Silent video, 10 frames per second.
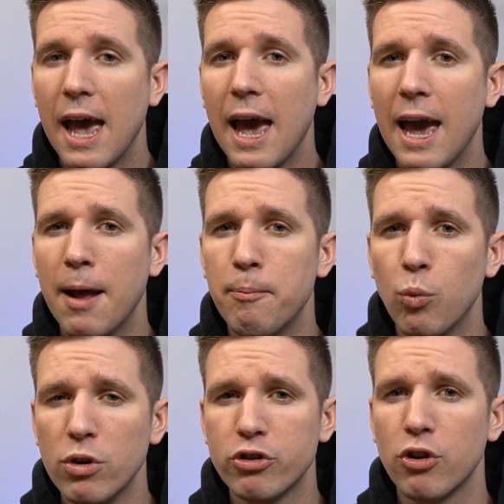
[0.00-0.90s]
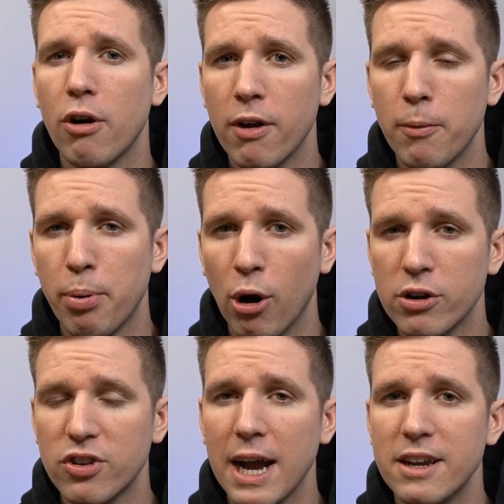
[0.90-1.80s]
And we'll start on the park
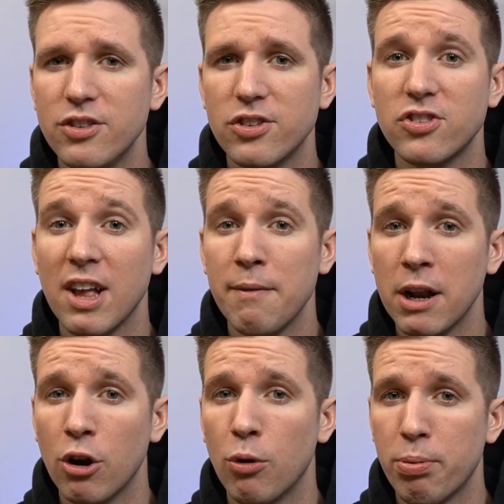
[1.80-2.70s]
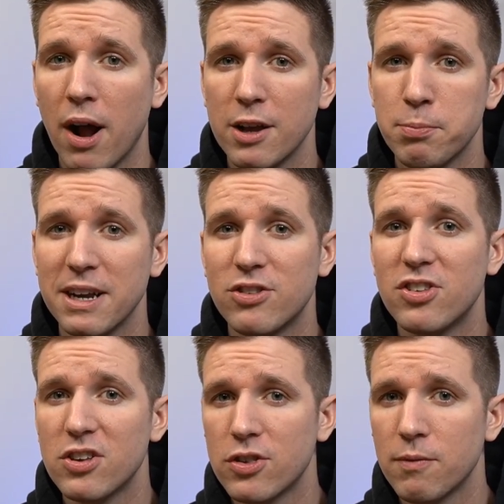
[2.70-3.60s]
side. He's a 7 0 prospect.
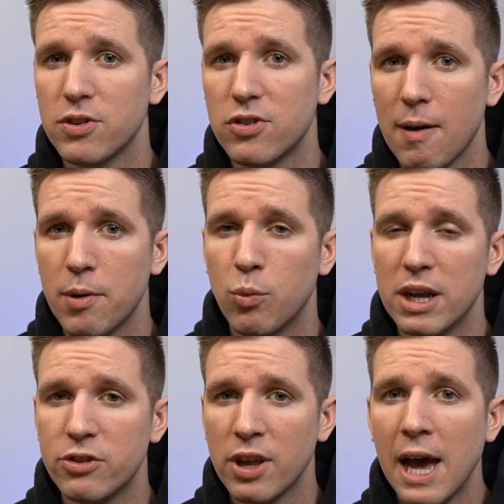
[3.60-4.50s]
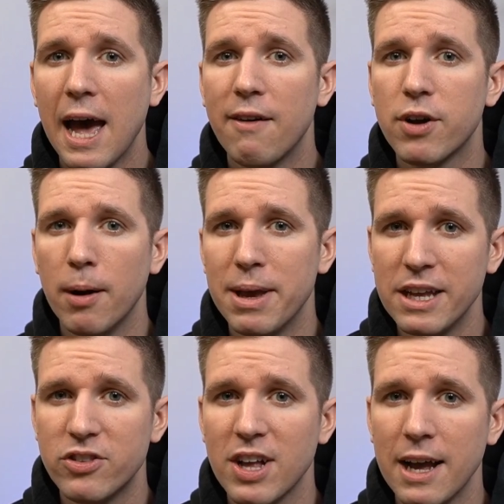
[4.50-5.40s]
Six of his seven wins have come
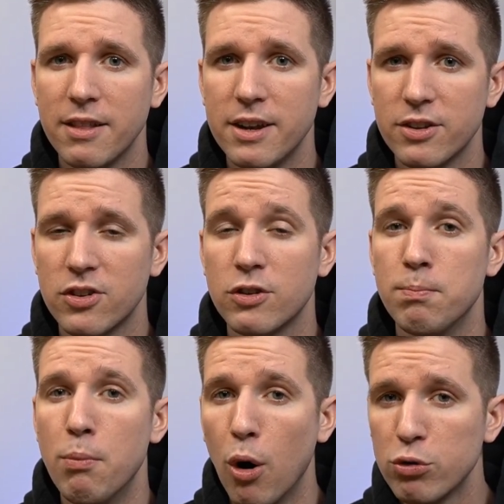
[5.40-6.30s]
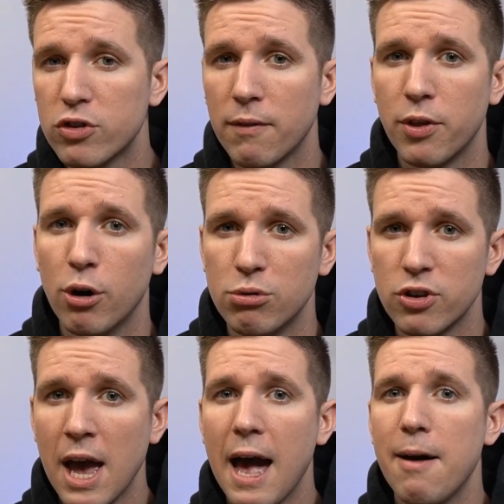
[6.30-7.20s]
inside the distance. Most of
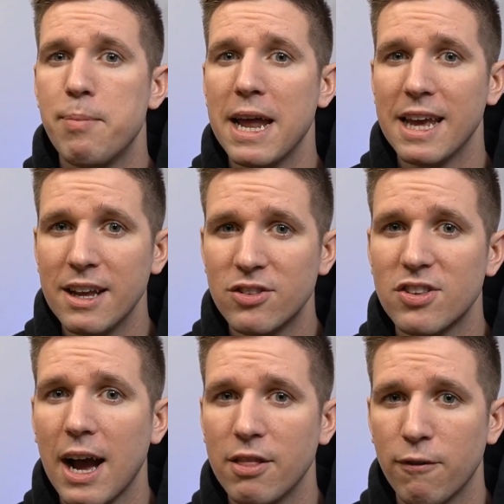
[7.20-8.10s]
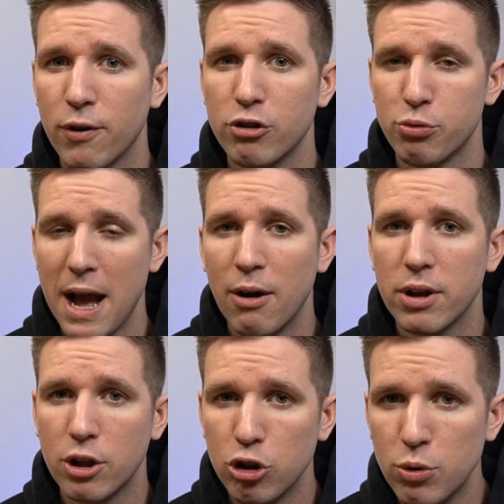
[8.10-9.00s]
those have been inside the first round,
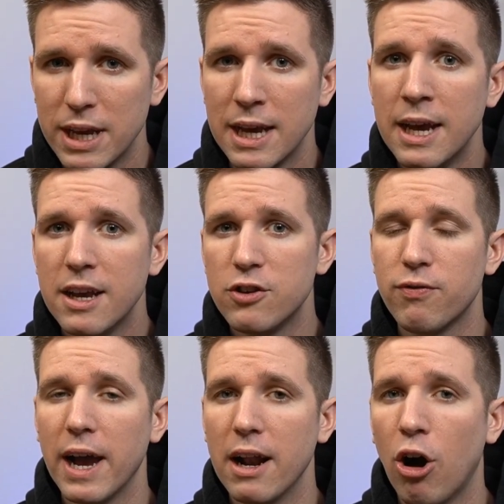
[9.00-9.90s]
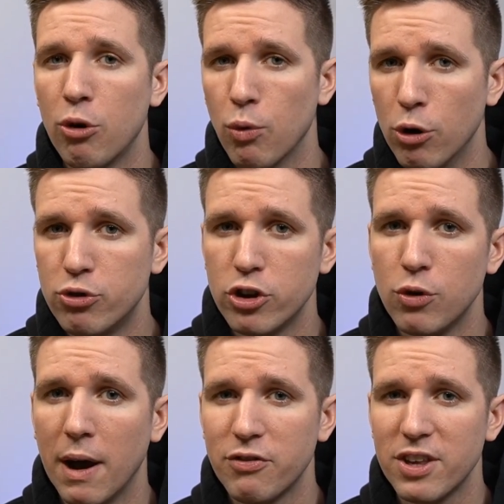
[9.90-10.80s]
including his fight on Road to
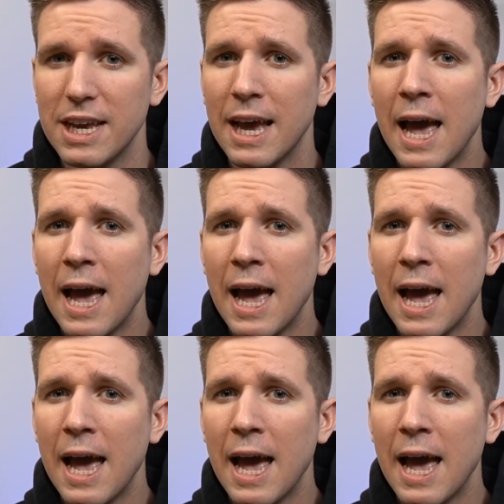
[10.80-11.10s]
UFC.